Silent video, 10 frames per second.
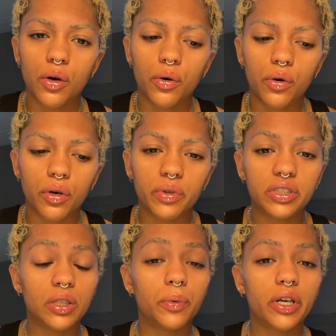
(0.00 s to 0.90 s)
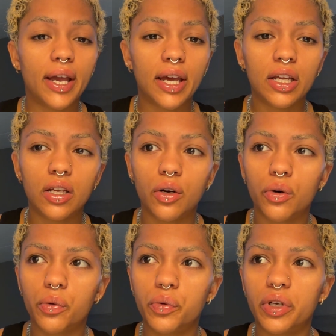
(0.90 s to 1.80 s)
or reciprocated
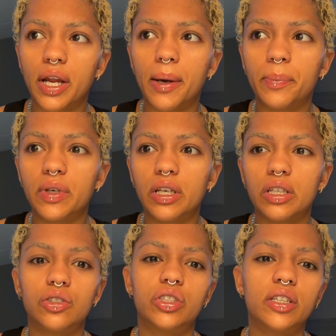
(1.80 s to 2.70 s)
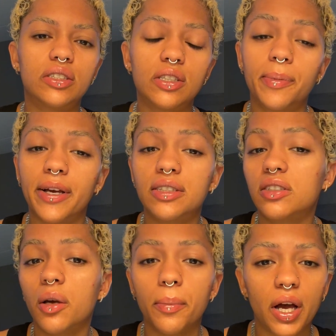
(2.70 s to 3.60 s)
or will not be ingested by
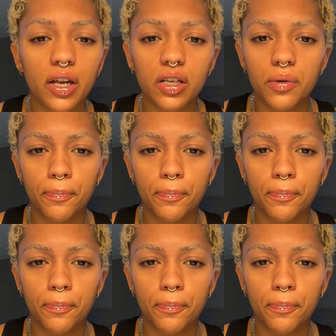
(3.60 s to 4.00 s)
somebody.